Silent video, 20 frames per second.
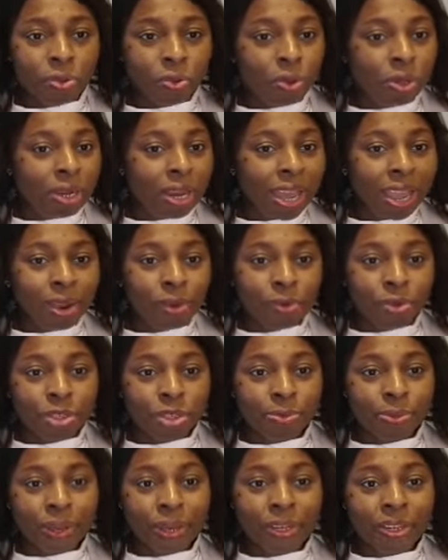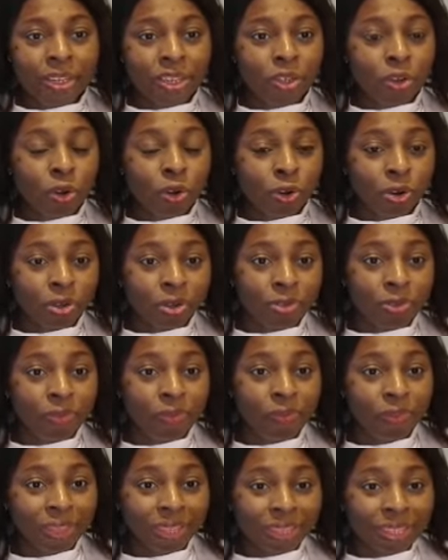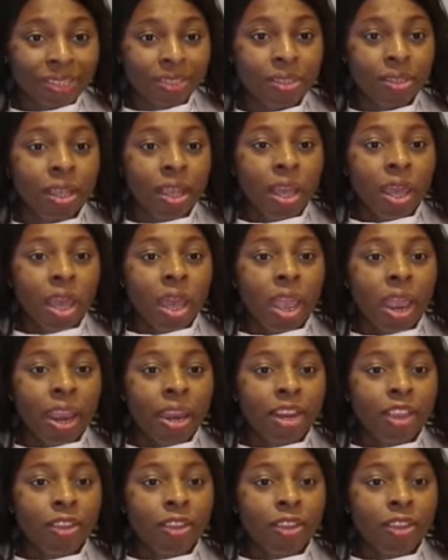what I was spending on feeding. And